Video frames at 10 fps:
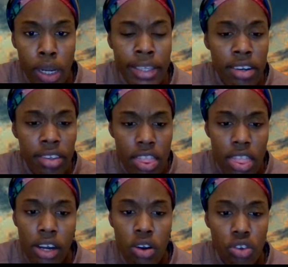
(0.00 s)
There's
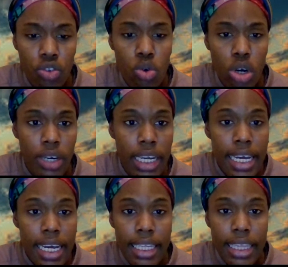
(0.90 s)
another
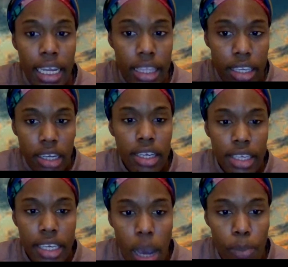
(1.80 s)
story that uh,
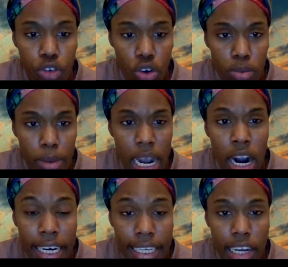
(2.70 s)
captured my
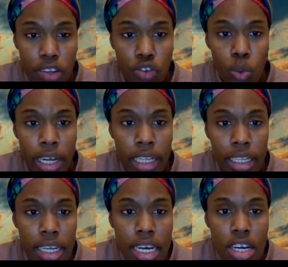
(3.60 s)
heart as well.